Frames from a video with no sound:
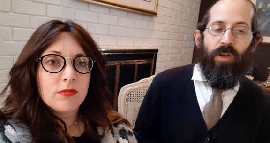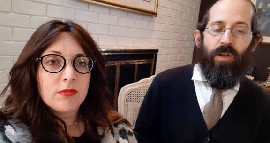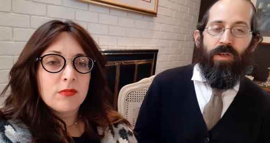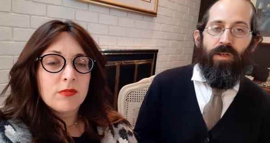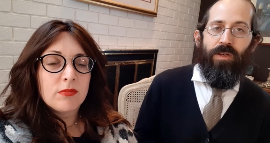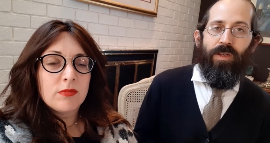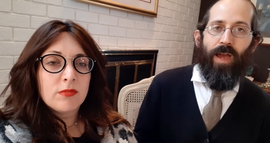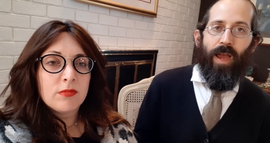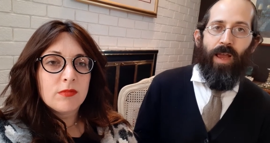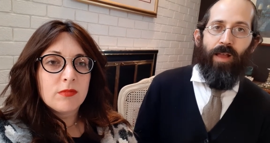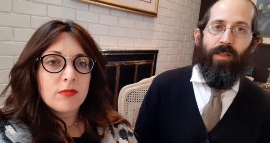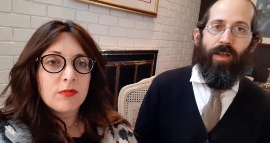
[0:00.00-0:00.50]

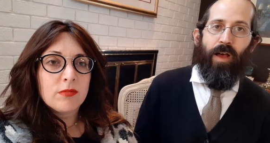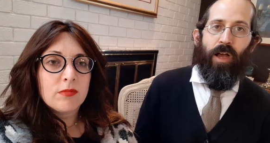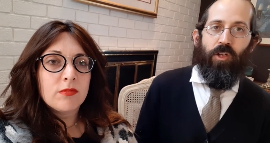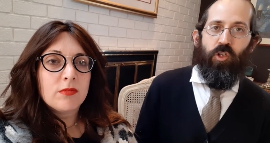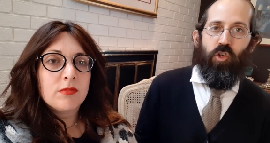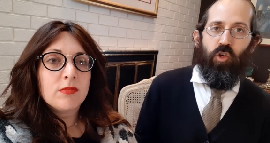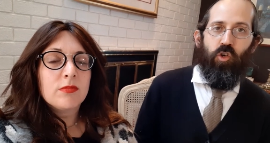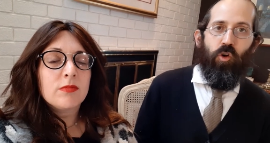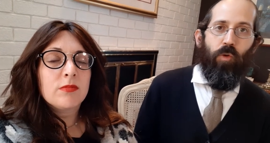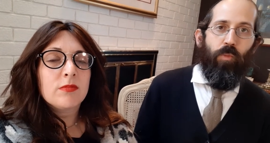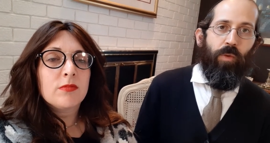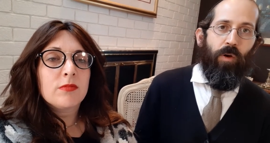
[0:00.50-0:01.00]

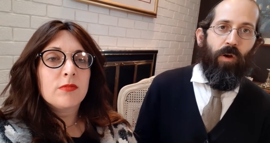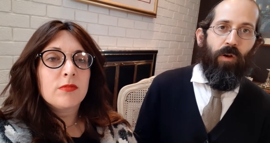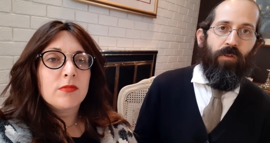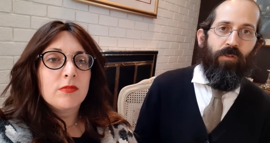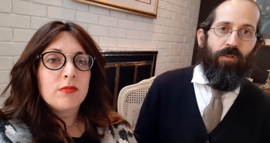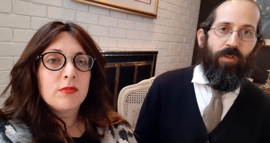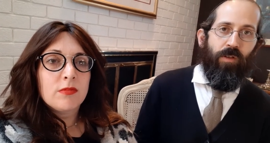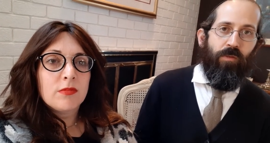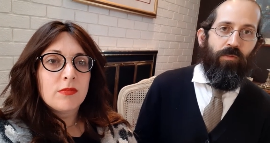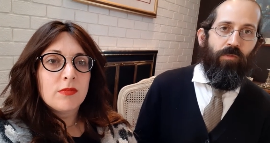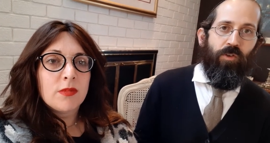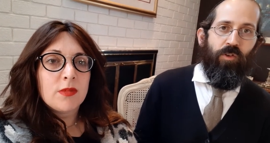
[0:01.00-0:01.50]
Speaker 1: dialogical
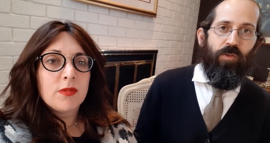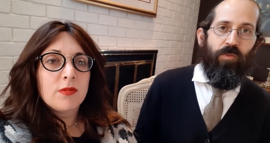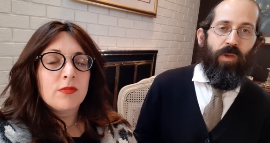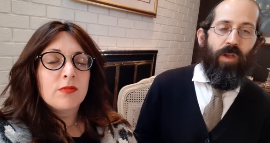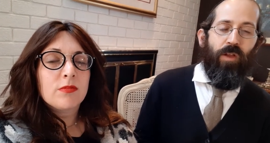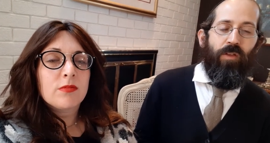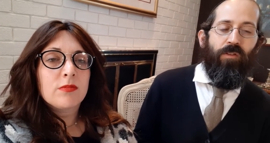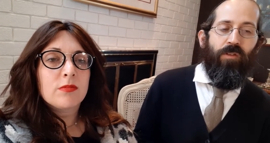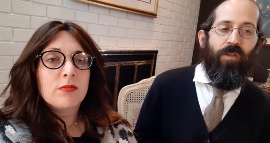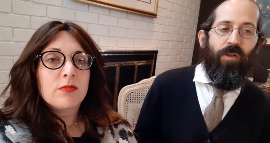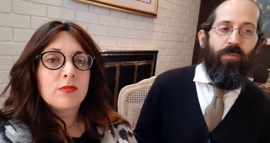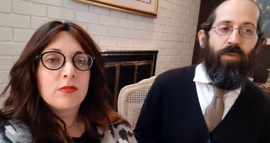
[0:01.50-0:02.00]
person, which
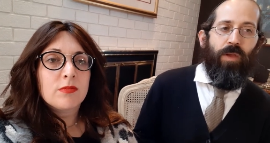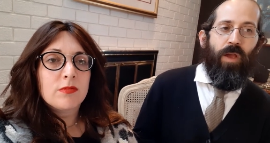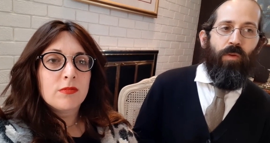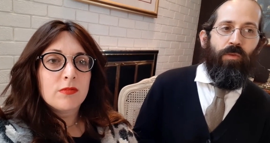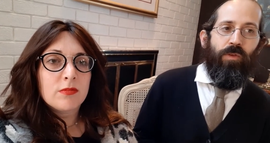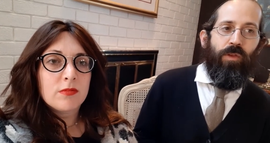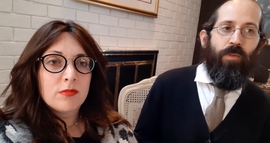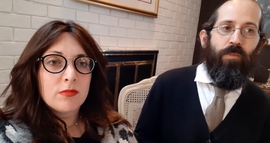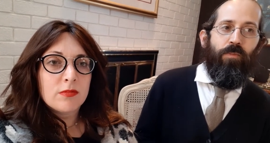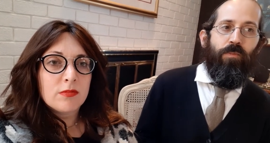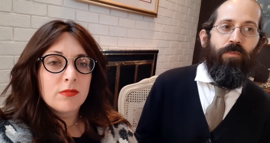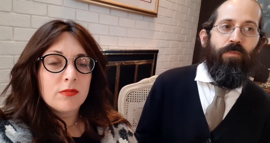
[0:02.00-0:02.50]
means to be
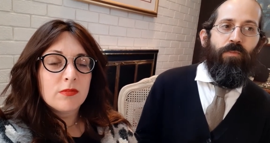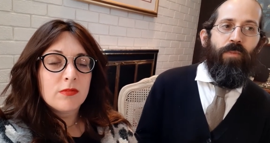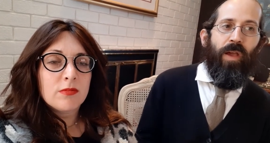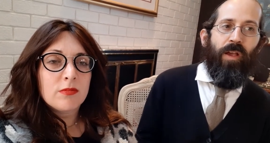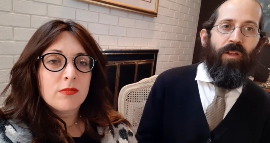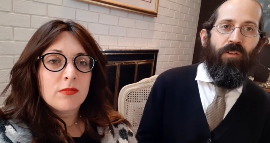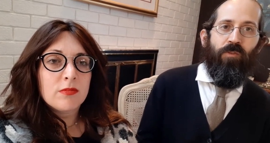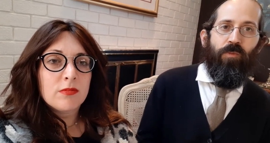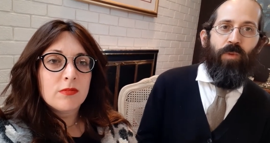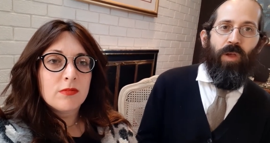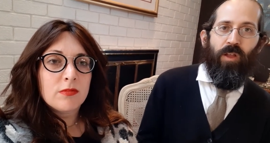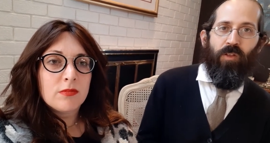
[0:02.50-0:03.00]
able to
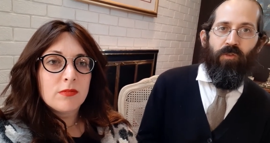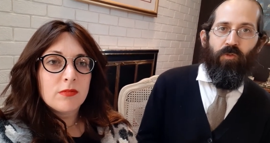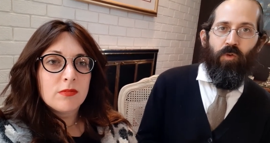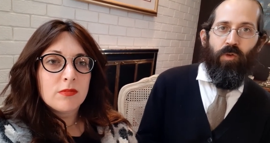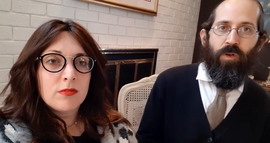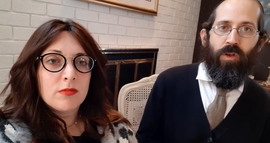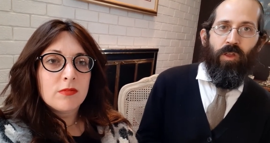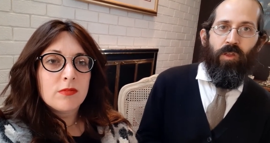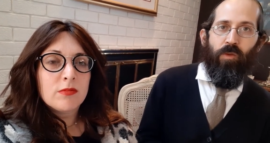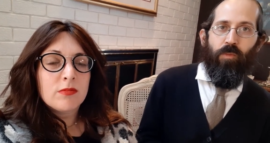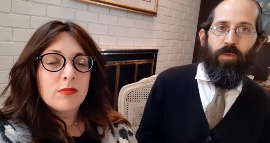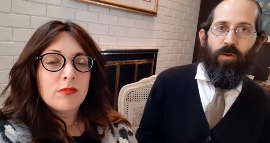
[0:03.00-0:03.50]
make space for
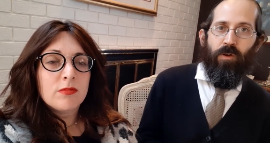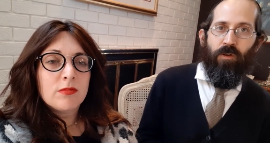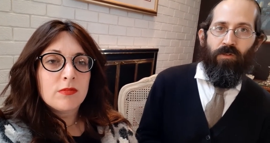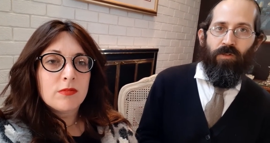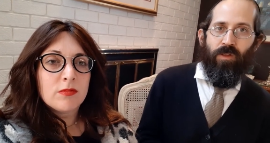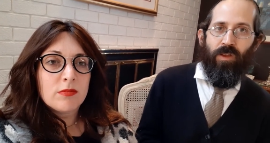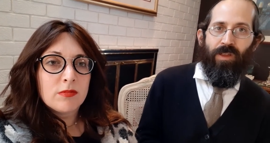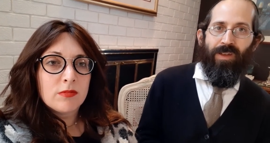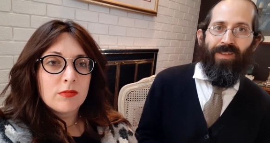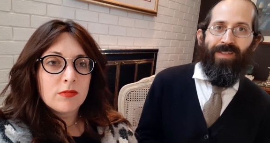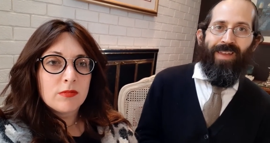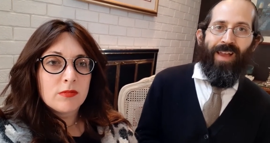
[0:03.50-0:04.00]
another
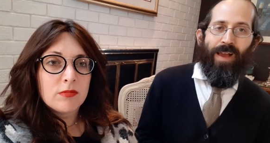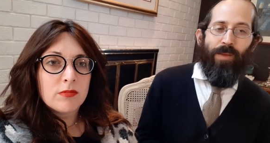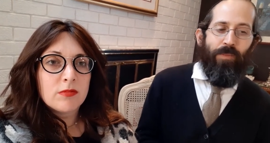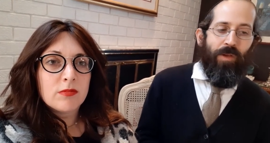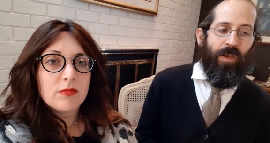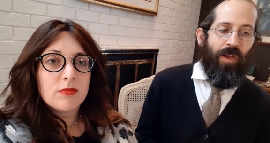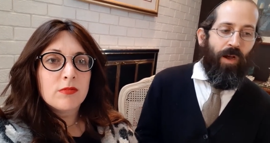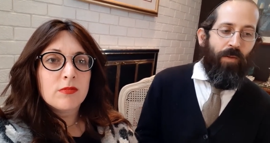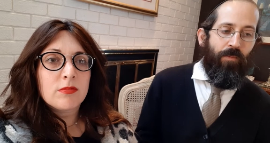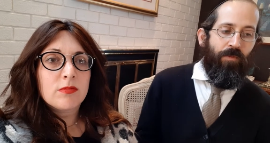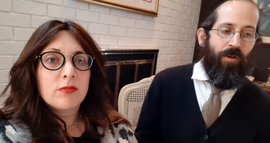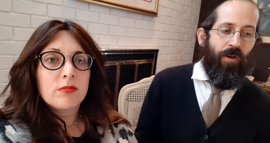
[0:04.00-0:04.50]
person, and that
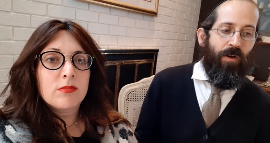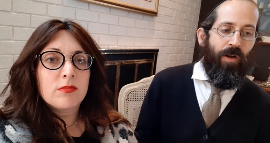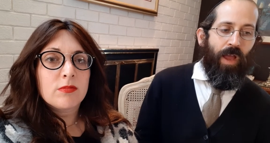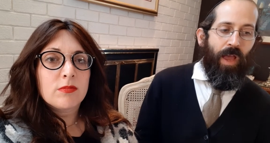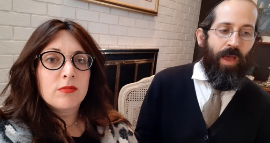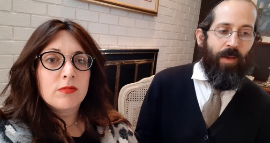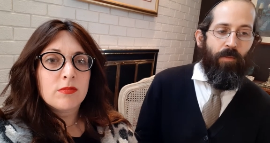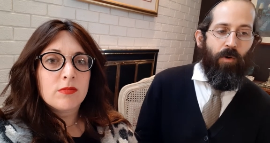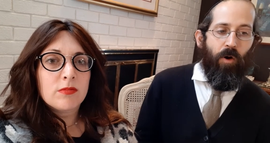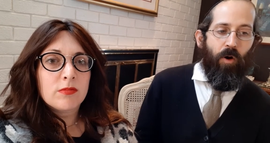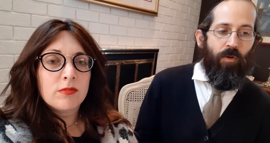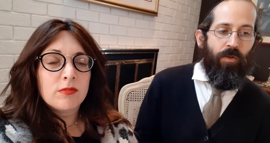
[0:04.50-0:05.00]
becomes our
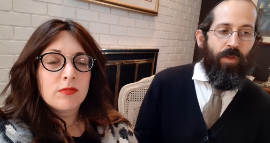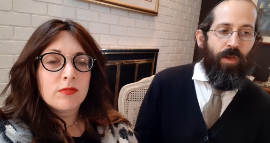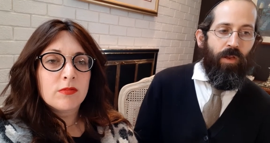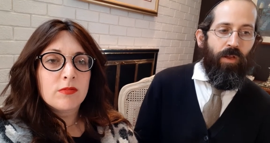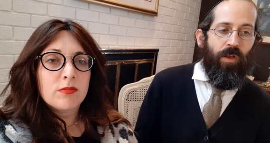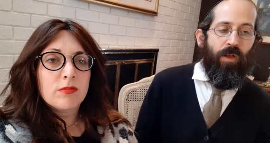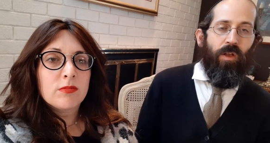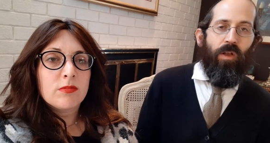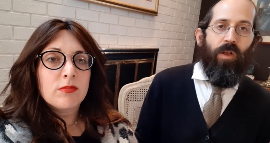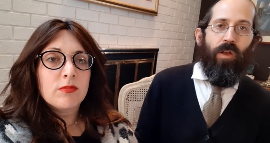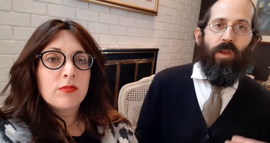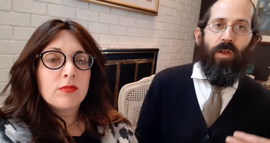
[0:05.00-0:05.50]
M O,
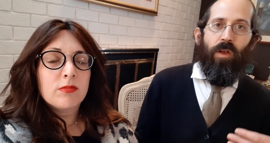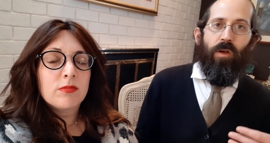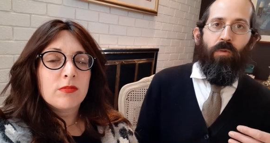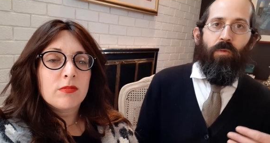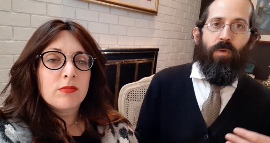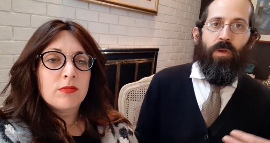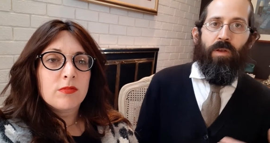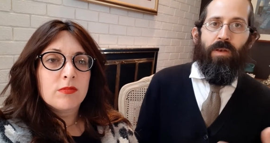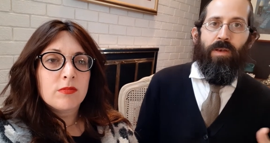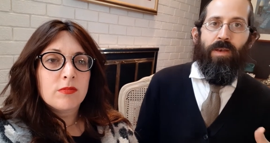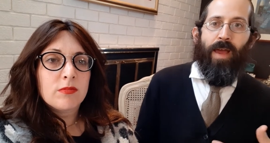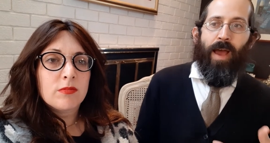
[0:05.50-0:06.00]
that
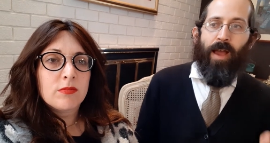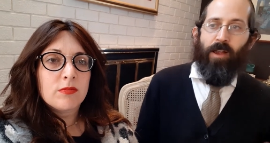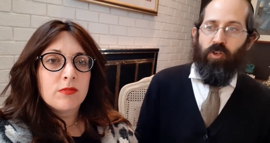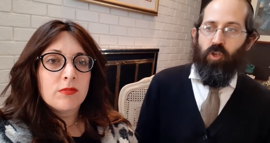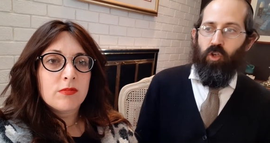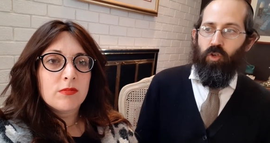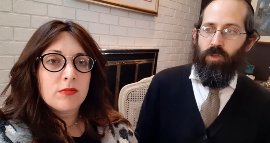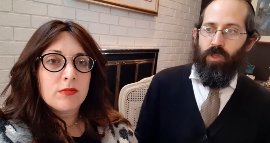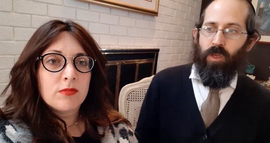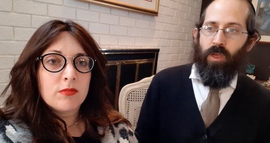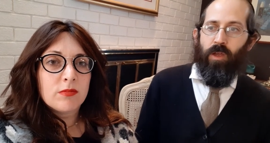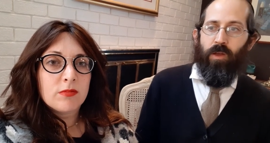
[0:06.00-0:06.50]
we
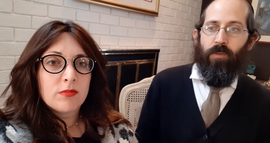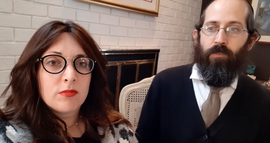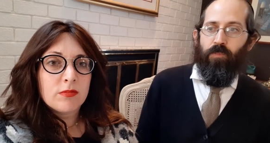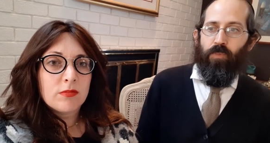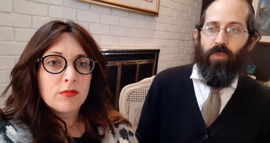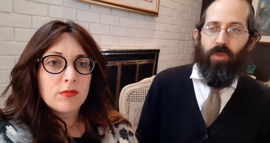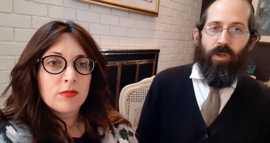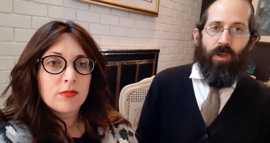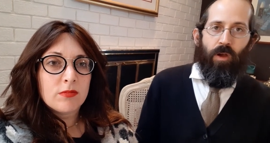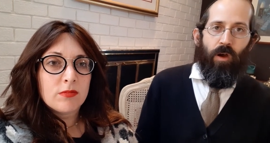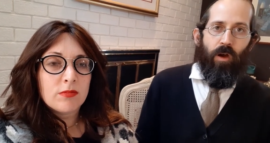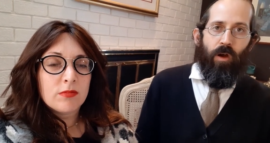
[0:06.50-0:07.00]
naturally
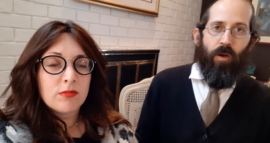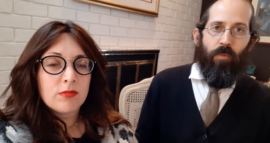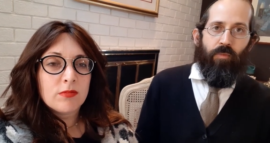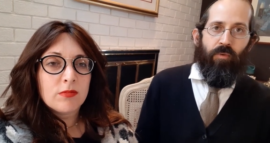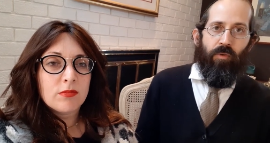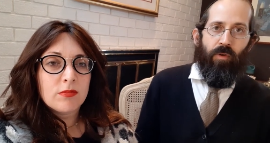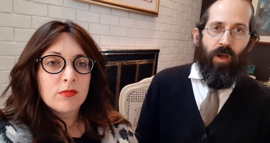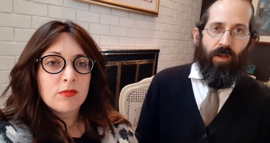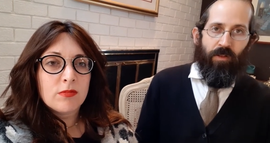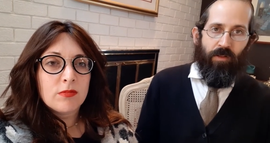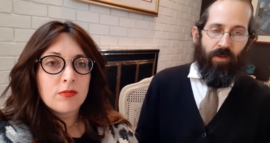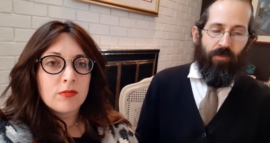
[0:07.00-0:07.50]
are
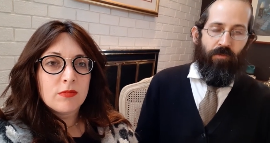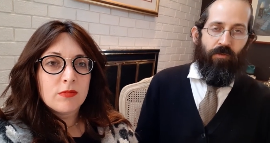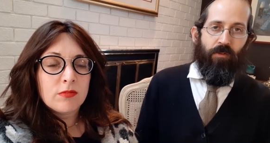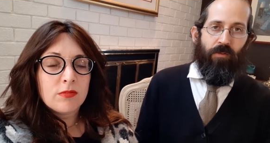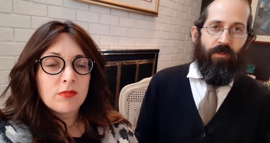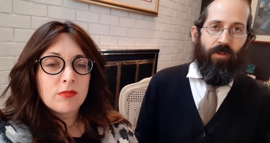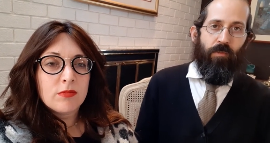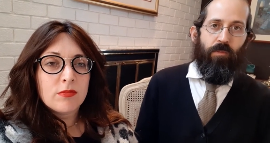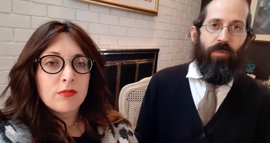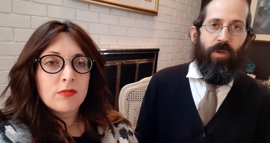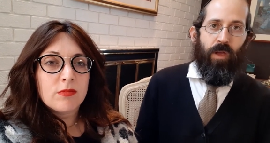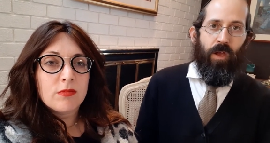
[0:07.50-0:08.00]
present for
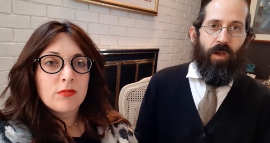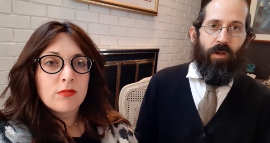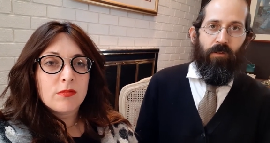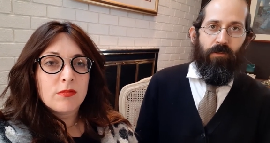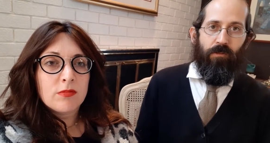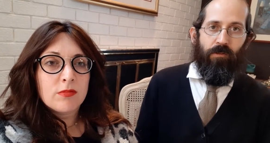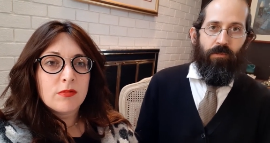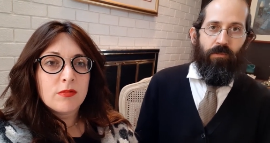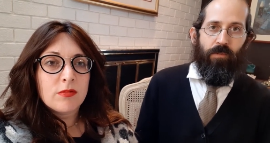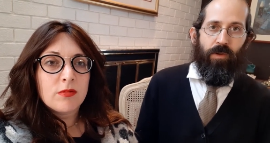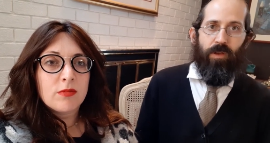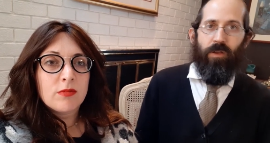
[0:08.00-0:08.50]
someone
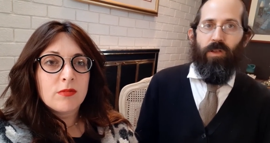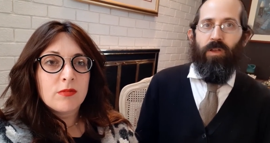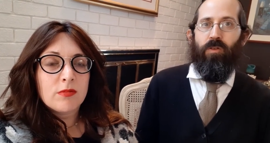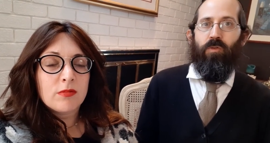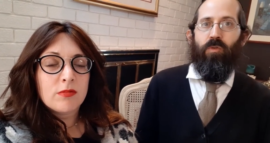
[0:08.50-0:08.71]
else. But in